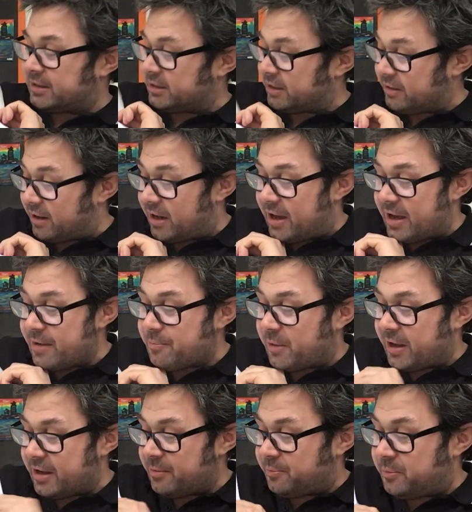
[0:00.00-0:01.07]
So I
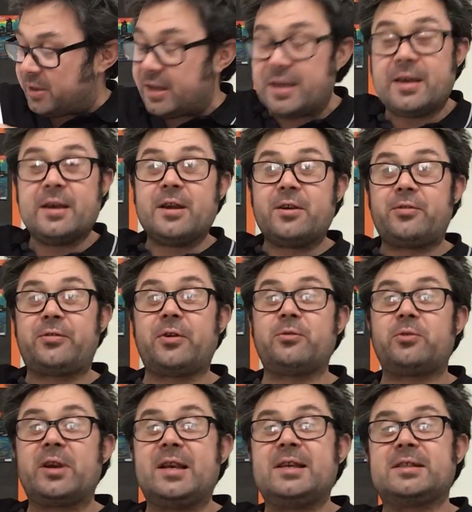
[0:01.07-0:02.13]
might be, for
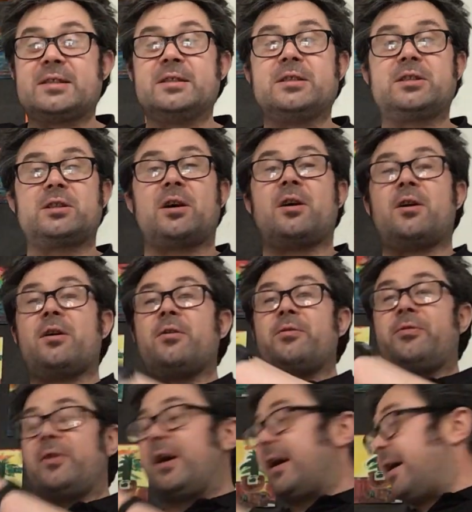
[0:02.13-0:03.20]
reasons of
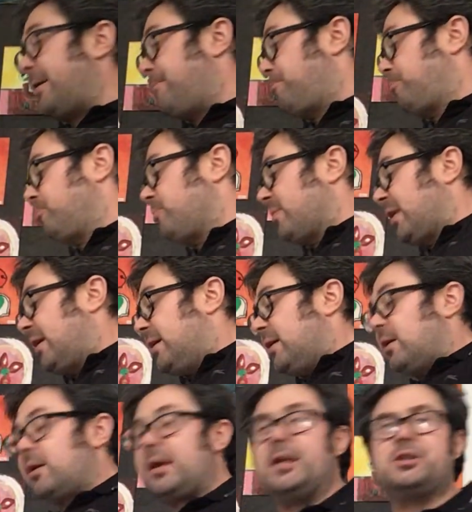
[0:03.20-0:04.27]

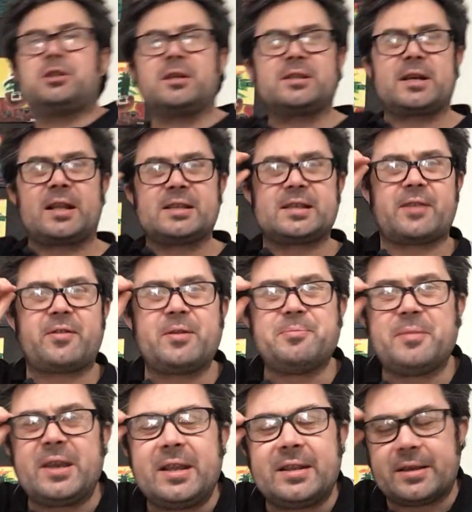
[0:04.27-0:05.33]
each of those colours having
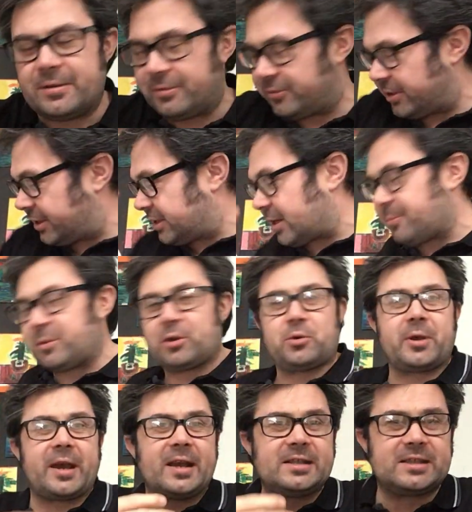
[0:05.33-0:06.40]
meaning, for example, the
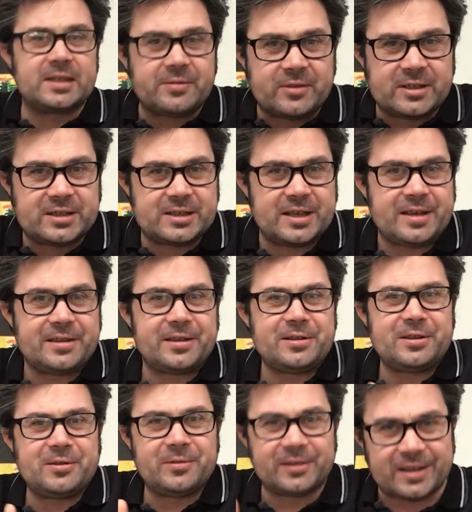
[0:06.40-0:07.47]
creativity, the
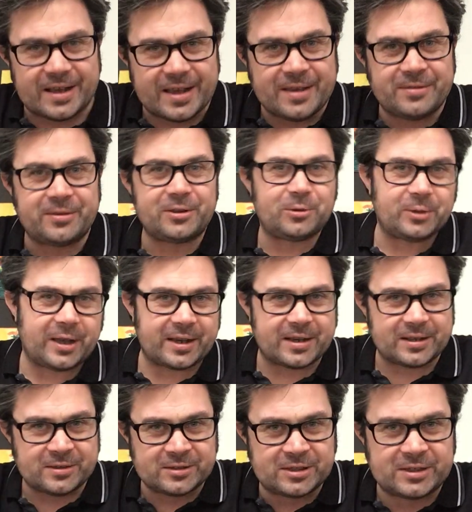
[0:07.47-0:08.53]
new life, and all that
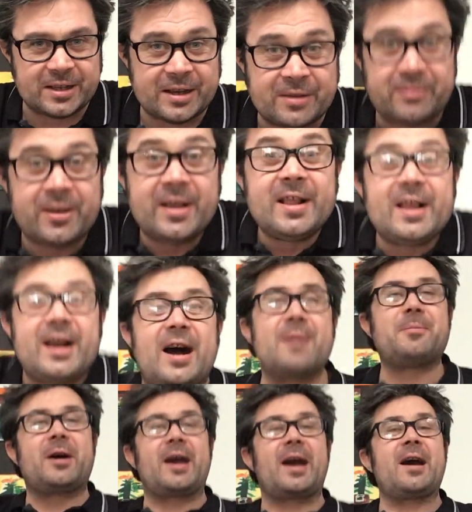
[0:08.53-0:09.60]
kind of stuff, I
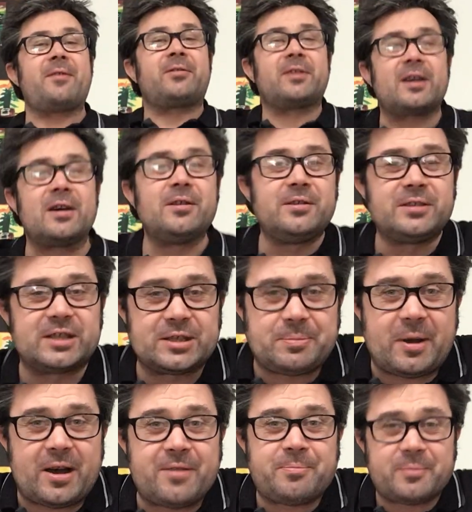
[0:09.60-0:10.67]
might have those as
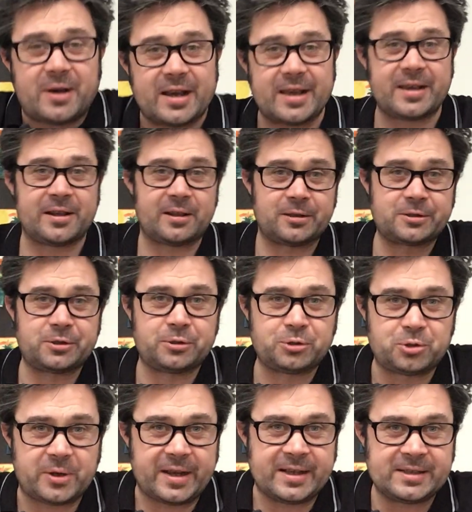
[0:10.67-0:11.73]
part of my cultural
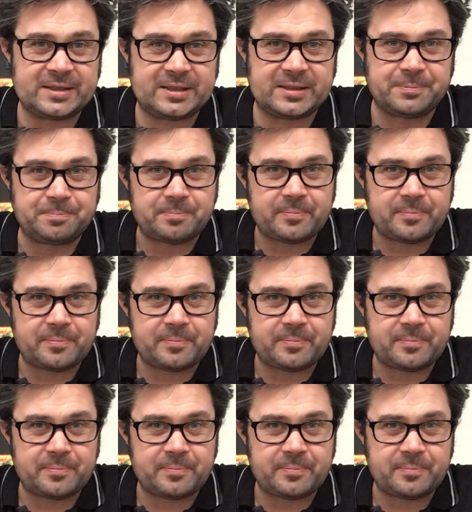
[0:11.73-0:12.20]
dress.